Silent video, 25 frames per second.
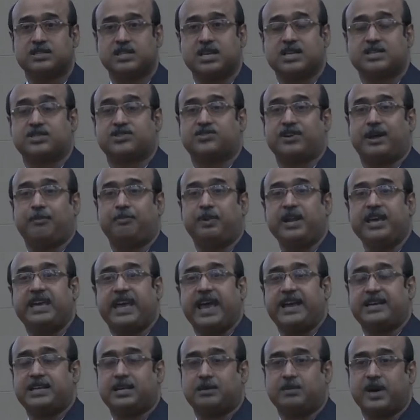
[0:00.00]
just
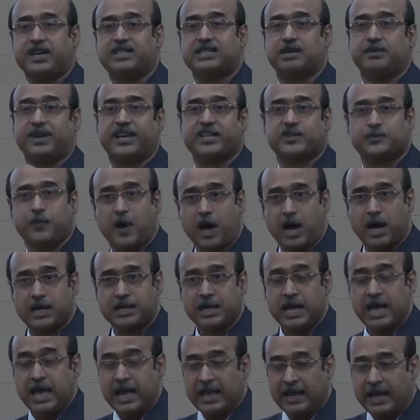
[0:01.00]
replicated by some expert
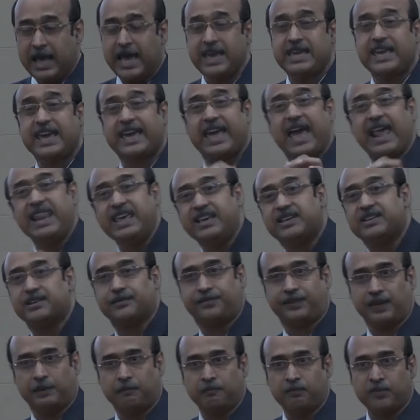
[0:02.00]
like a
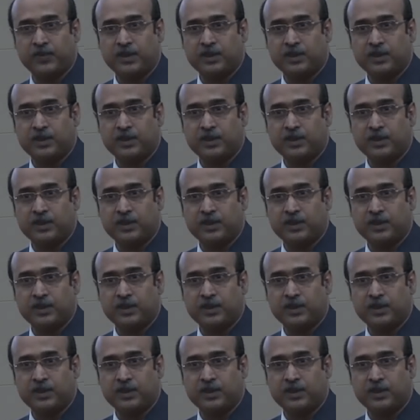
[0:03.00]
calligraphy?